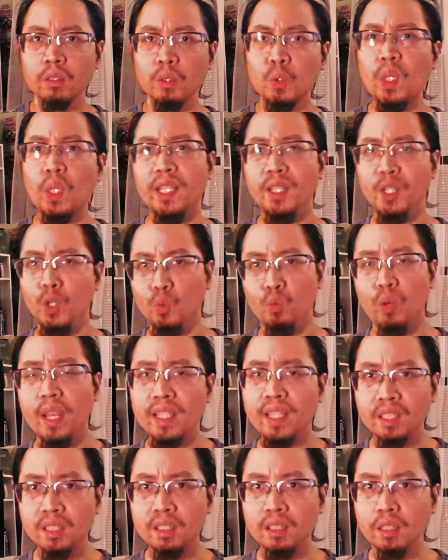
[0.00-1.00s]
What, no
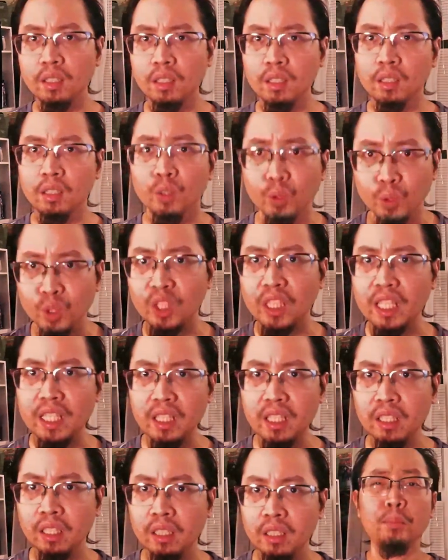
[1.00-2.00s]
Rex? No
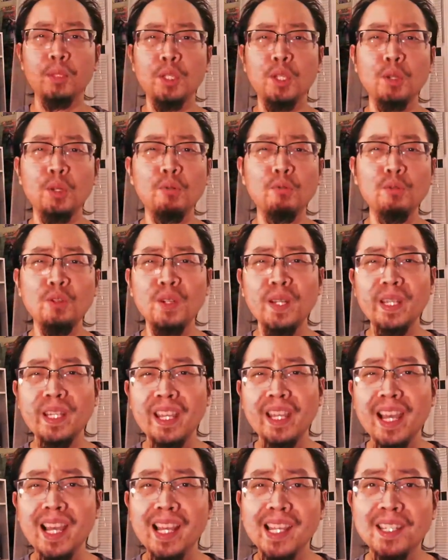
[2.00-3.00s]
Slink? But don't worry
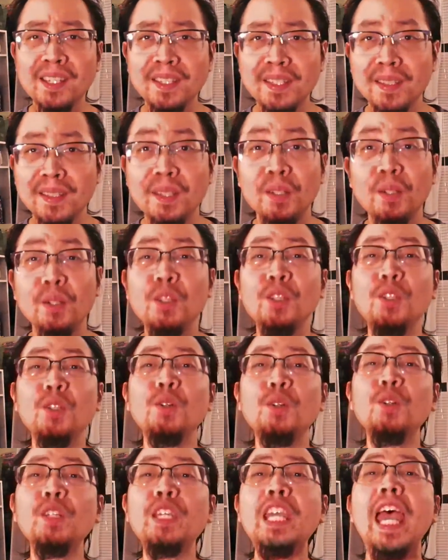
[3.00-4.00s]
guys, there's
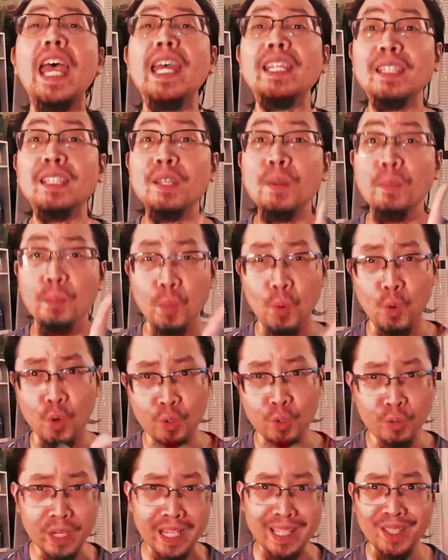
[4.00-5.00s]
still yet more
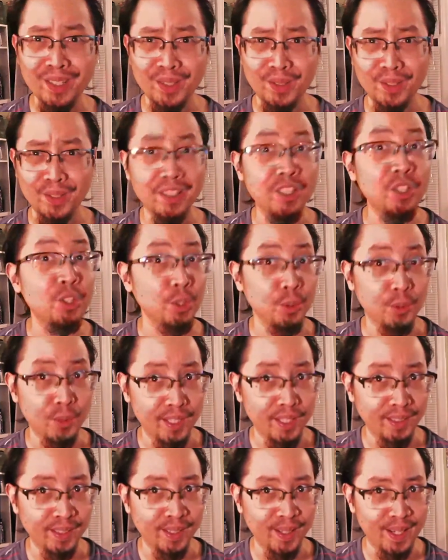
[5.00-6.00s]
racers to
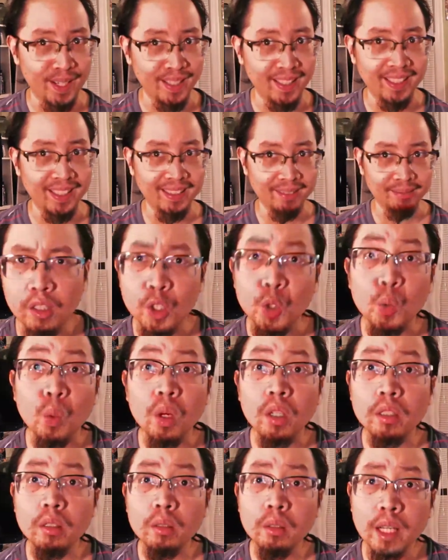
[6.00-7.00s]
unlock. You
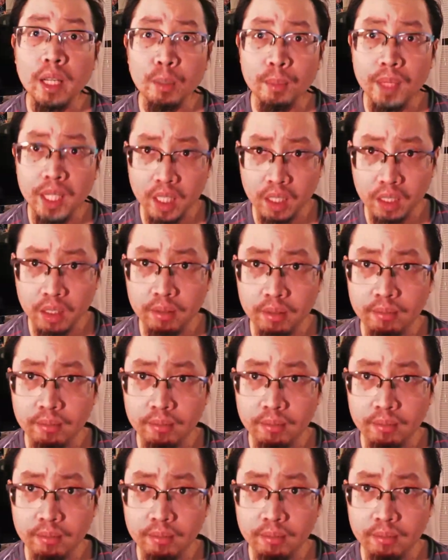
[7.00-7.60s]
want to know how many?